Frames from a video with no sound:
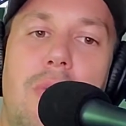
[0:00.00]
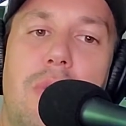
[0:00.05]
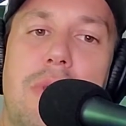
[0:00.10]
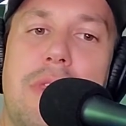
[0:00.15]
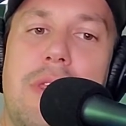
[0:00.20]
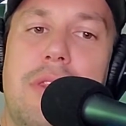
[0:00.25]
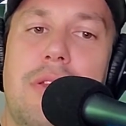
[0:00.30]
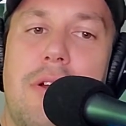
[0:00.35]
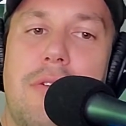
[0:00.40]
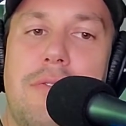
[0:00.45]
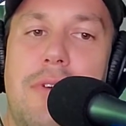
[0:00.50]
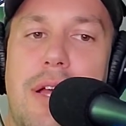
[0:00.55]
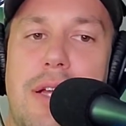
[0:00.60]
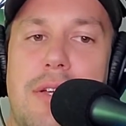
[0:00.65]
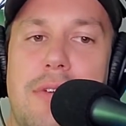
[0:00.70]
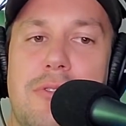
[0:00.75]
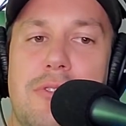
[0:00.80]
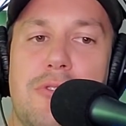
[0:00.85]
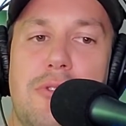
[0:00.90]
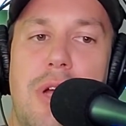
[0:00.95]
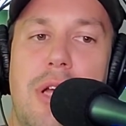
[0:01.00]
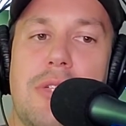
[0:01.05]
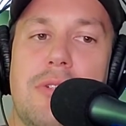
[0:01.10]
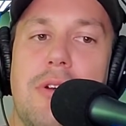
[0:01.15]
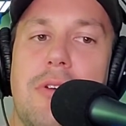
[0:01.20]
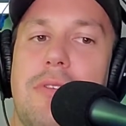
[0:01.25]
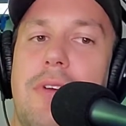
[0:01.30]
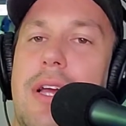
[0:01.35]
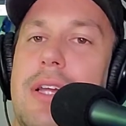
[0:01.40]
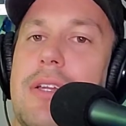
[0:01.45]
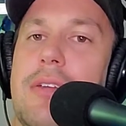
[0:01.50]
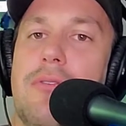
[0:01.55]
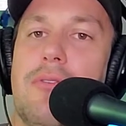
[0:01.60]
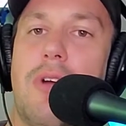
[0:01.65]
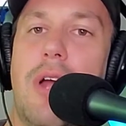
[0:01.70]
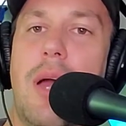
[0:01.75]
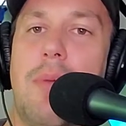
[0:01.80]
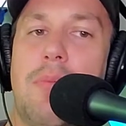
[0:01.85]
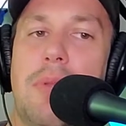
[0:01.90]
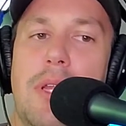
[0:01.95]
either effective strikes or effective
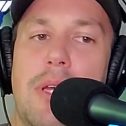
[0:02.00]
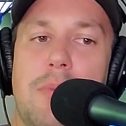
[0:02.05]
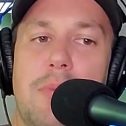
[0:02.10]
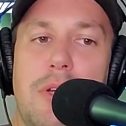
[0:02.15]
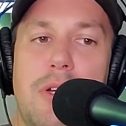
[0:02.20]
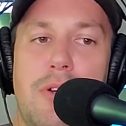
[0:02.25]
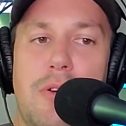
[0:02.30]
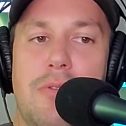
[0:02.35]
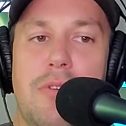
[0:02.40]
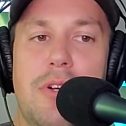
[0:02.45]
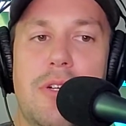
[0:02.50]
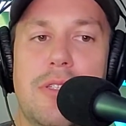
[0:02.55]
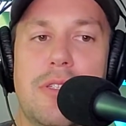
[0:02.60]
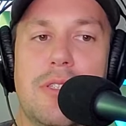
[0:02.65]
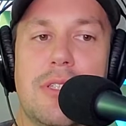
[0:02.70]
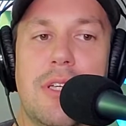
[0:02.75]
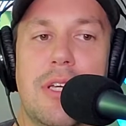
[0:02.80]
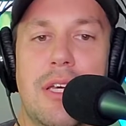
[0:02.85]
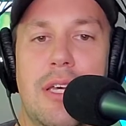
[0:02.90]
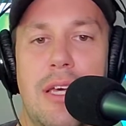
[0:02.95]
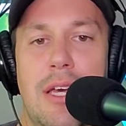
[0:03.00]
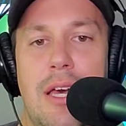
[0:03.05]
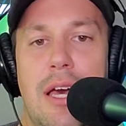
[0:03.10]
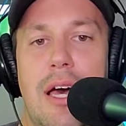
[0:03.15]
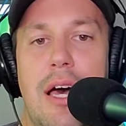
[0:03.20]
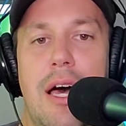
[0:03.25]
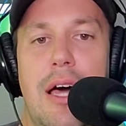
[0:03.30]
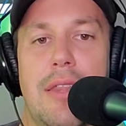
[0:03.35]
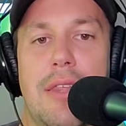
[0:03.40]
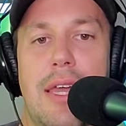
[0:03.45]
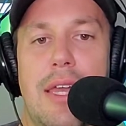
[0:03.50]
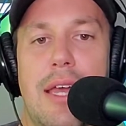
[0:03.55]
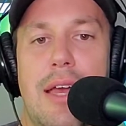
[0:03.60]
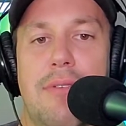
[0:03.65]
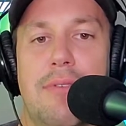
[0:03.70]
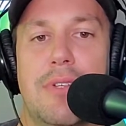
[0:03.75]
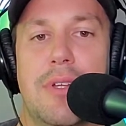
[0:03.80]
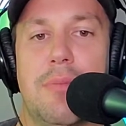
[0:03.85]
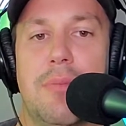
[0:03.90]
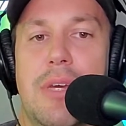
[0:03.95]
grappling maneuvers that
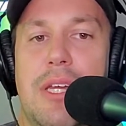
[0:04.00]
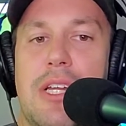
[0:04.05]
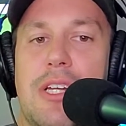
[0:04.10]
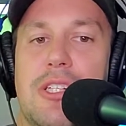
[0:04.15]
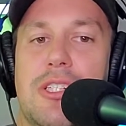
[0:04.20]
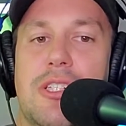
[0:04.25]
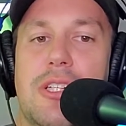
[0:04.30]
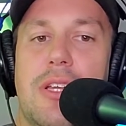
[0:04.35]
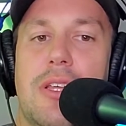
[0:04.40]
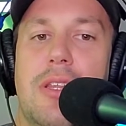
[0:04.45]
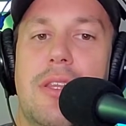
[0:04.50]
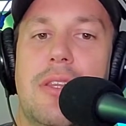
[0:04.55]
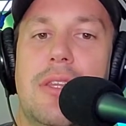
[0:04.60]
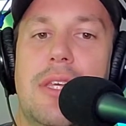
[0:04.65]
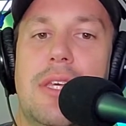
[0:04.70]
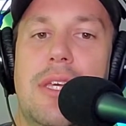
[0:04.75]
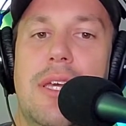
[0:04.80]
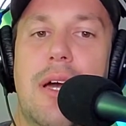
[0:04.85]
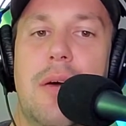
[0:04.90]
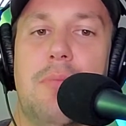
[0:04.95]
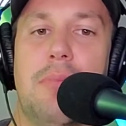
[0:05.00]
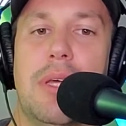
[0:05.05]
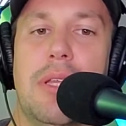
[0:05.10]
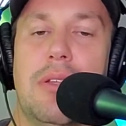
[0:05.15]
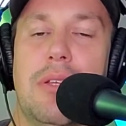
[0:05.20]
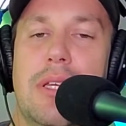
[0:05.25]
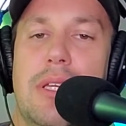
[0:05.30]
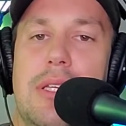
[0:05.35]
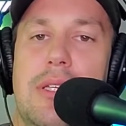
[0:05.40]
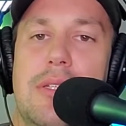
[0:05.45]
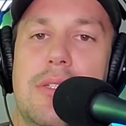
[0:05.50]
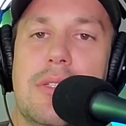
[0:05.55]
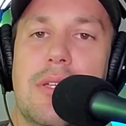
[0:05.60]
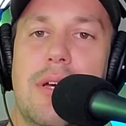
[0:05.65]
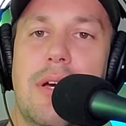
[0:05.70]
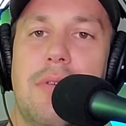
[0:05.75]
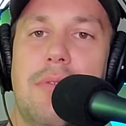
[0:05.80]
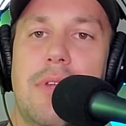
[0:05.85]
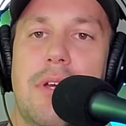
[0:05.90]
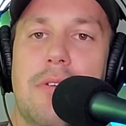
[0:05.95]
have diminished the abilities
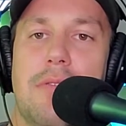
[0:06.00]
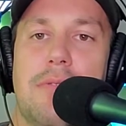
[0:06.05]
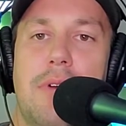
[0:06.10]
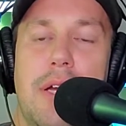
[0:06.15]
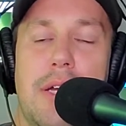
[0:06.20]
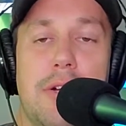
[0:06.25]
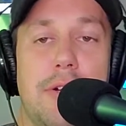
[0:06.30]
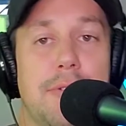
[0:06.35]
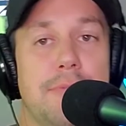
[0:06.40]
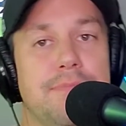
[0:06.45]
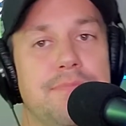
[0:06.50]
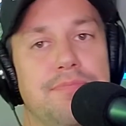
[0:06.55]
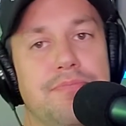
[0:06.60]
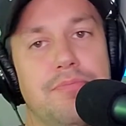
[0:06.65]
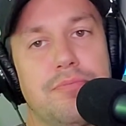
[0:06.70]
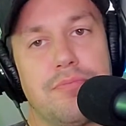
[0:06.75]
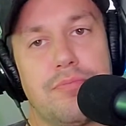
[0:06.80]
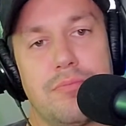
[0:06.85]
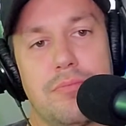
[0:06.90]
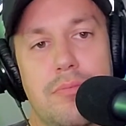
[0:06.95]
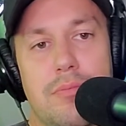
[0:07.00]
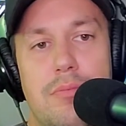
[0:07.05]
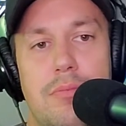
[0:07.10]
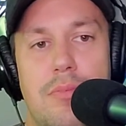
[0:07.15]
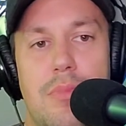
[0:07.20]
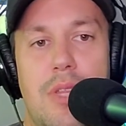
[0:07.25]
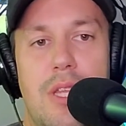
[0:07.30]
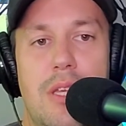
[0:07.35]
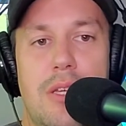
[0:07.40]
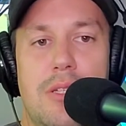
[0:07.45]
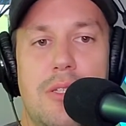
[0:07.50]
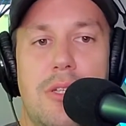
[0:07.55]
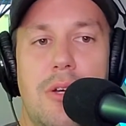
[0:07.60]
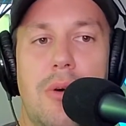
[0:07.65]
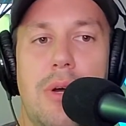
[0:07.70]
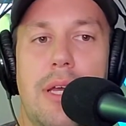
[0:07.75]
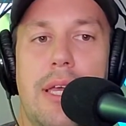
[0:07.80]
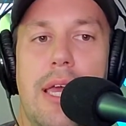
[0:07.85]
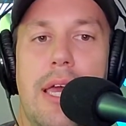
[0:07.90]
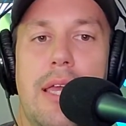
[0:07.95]
of their fighter.
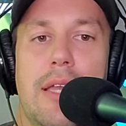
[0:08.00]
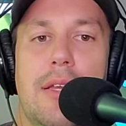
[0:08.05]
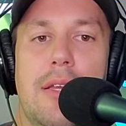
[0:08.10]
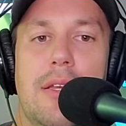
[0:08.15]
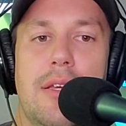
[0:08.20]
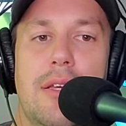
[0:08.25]
So again,